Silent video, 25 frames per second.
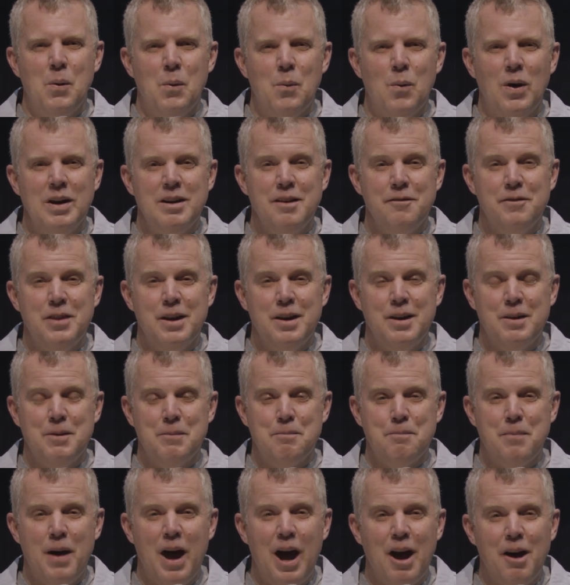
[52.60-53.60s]
One of
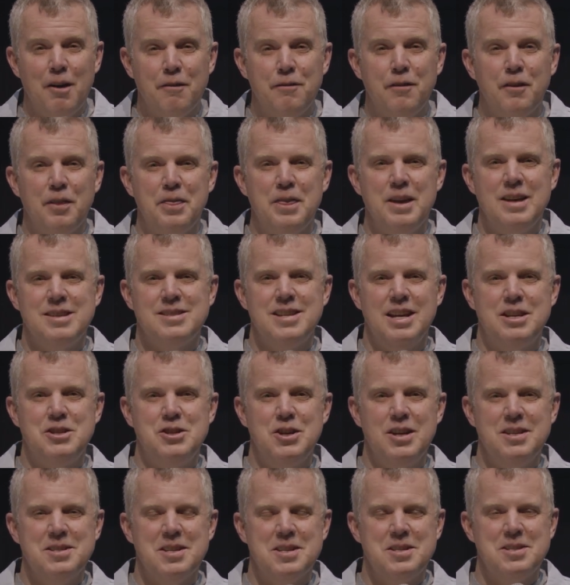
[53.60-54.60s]
the powerful things that
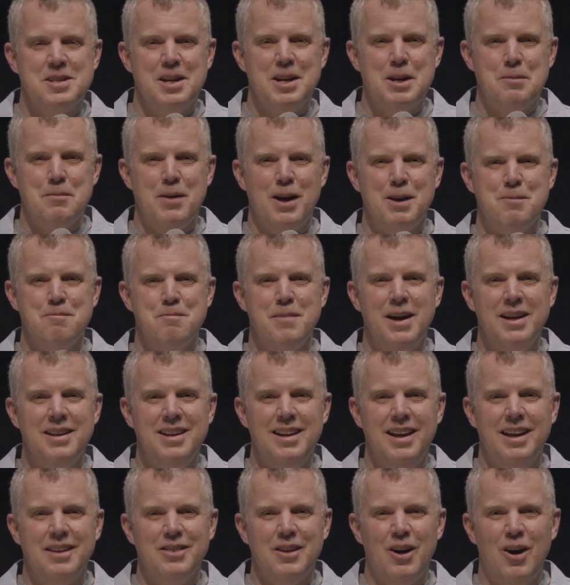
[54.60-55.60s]
Jesus said about
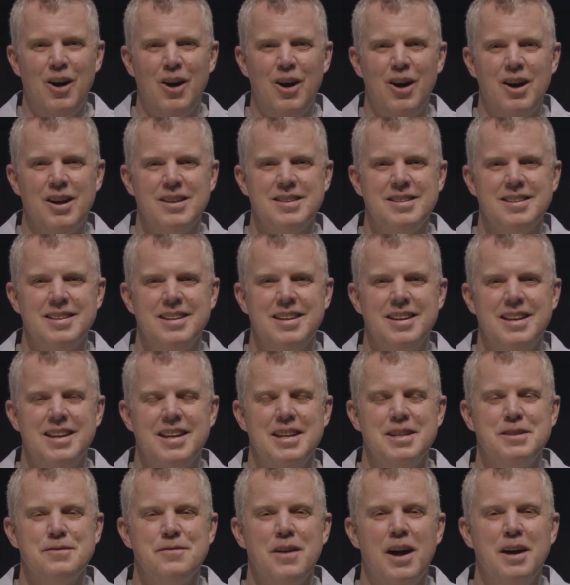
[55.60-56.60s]
money and the heart
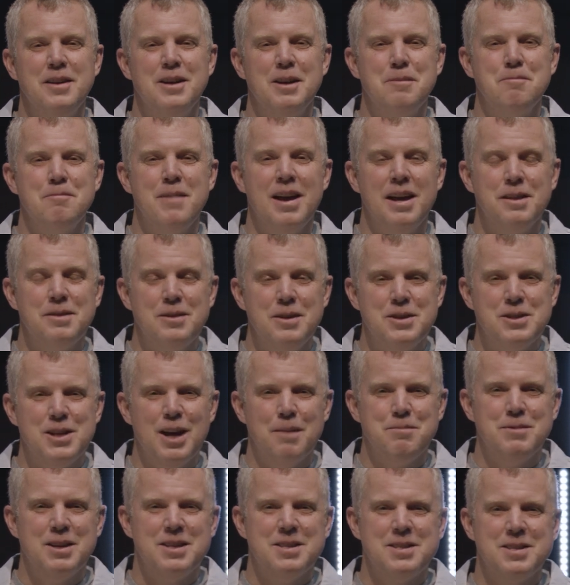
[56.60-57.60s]
is found in Matthew
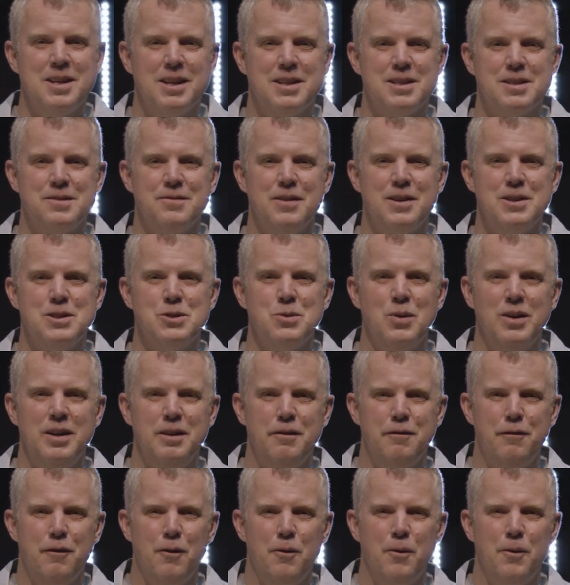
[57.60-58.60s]
chapter 6, verse
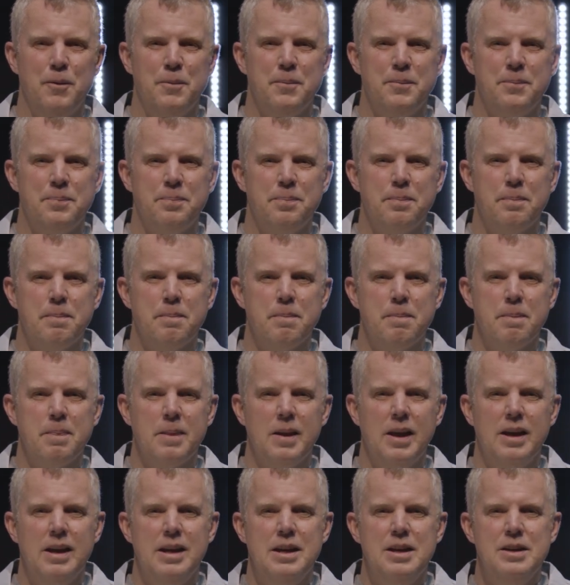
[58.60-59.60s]
24.
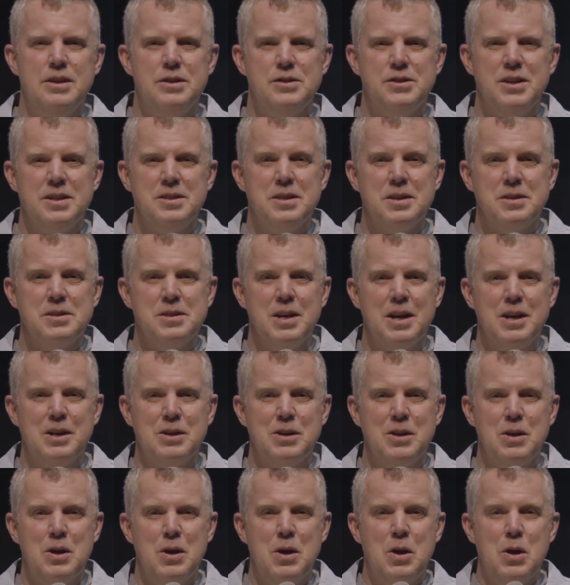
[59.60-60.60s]
Jesus
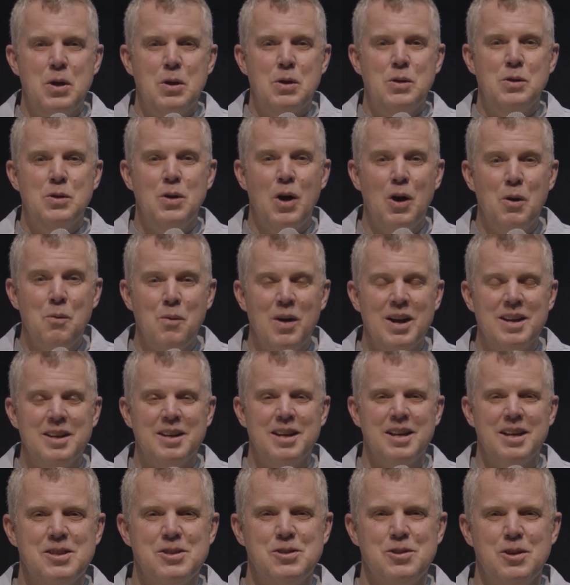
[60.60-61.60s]
said, "No one
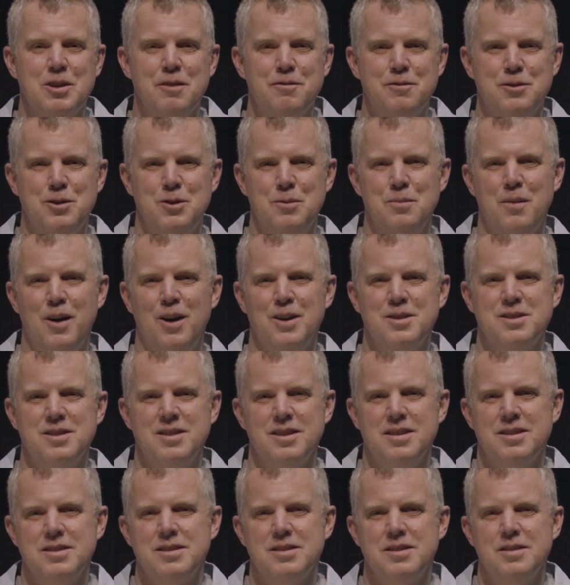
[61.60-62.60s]
serve two
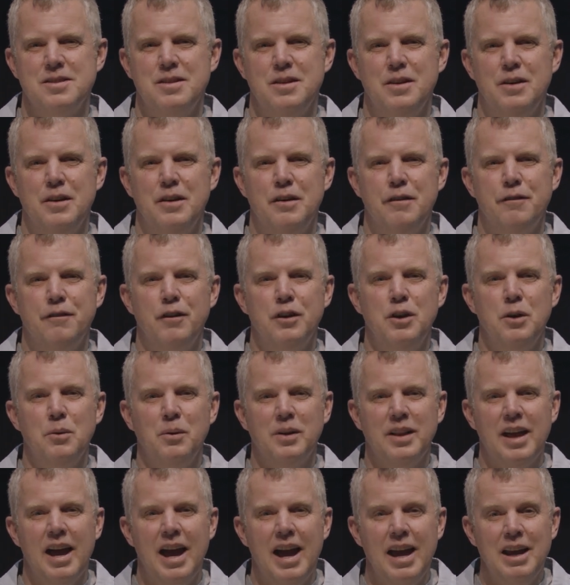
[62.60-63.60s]
masters, for you
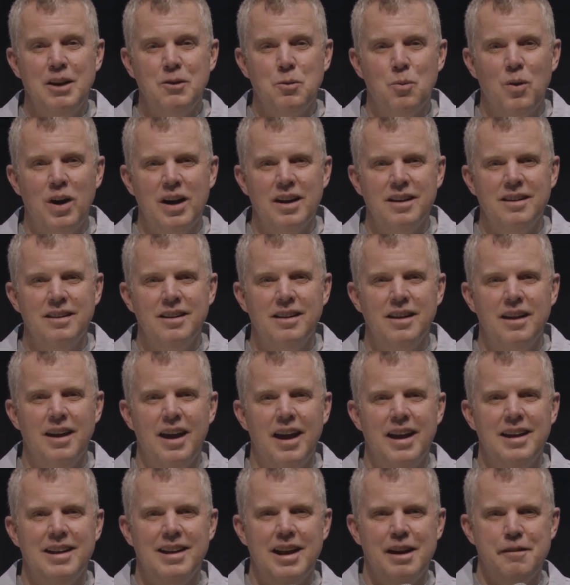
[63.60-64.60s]
will hate one
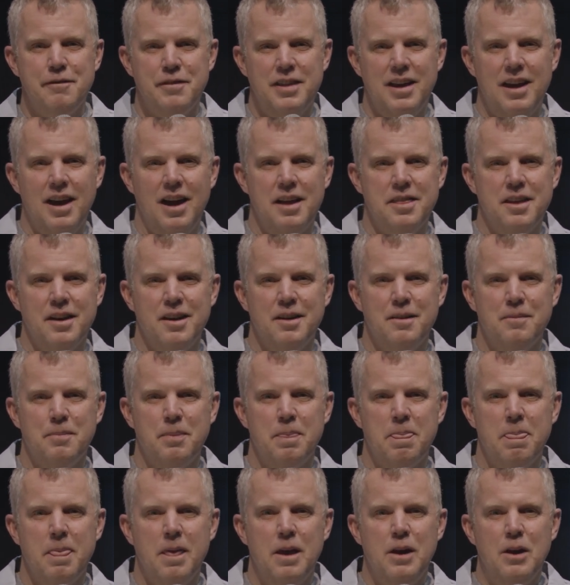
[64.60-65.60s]
and love the other.
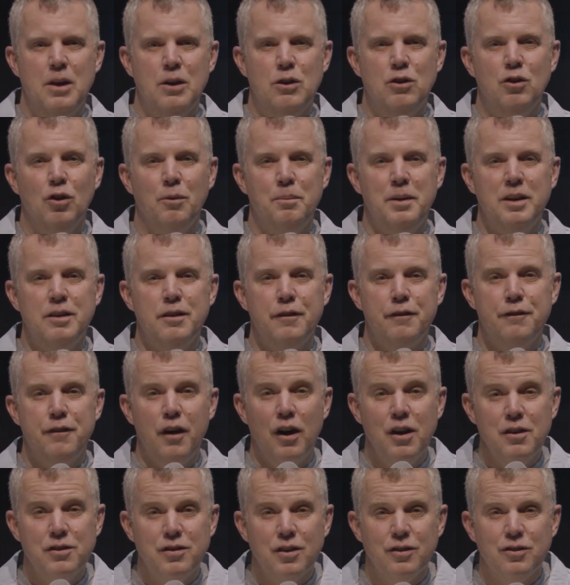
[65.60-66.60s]
You'll be
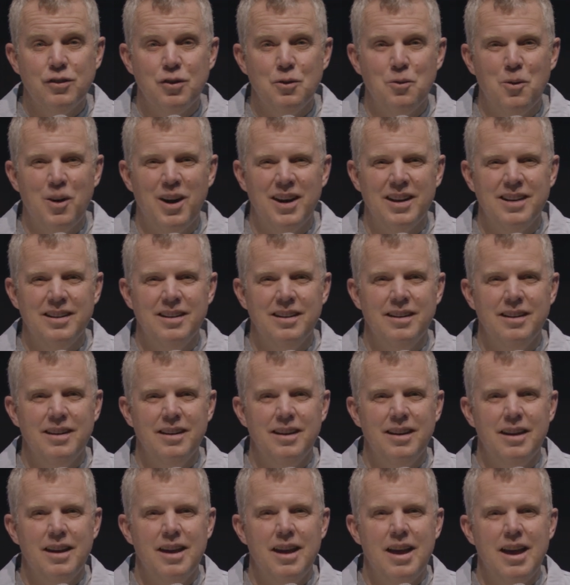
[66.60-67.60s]
devoted to one
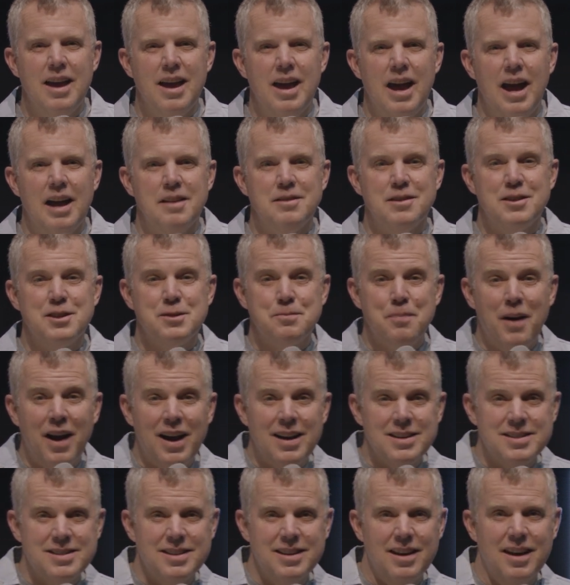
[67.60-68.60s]
and
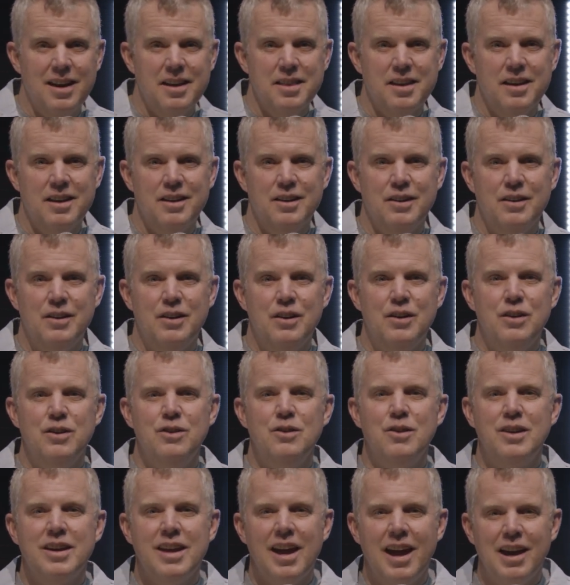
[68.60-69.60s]
despise the other.
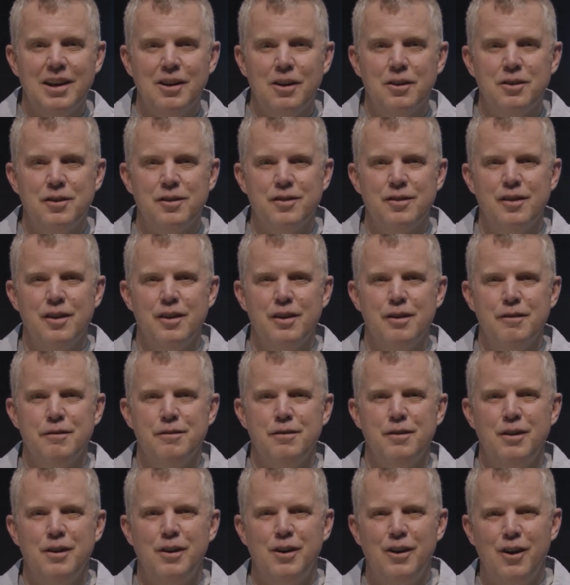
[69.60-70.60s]
You cannot
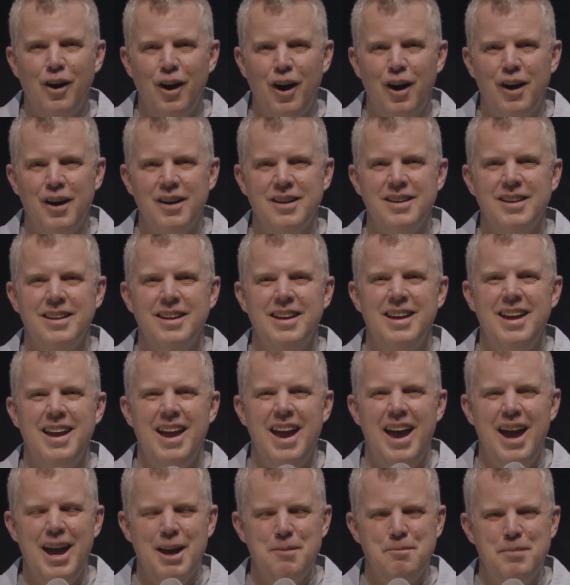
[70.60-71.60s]
serve God
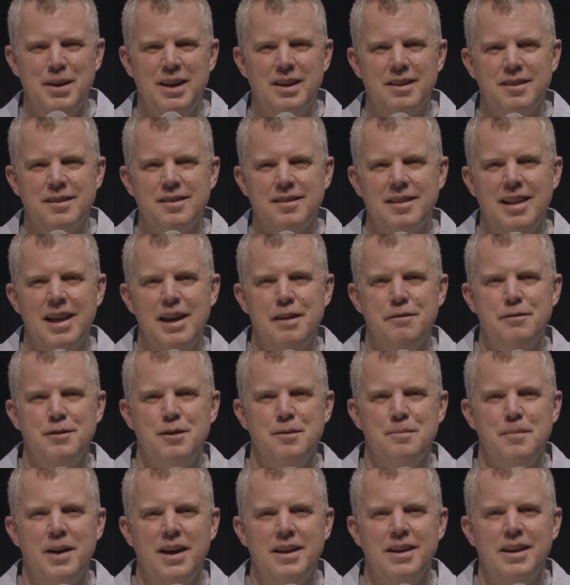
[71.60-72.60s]
and be enslaved
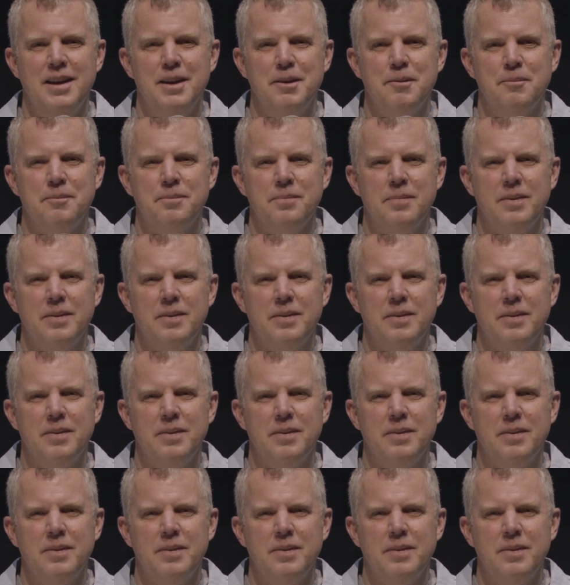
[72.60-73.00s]
to money."